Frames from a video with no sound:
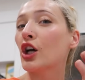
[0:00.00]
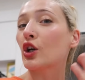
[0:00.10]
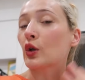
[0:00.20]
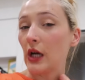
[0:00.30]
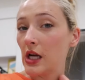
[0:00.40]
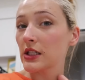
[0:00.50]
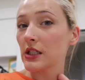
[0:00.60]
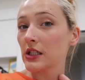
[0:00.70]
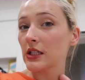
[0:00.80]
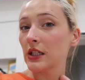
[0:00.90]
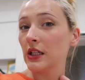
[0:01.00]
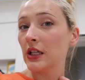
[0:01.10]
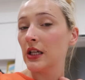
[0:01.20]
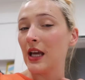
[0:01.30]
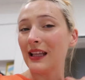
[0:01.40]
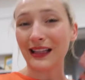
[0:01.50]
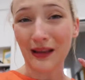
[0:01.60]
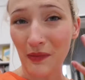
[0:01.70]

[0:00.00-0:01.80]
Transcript: crust like the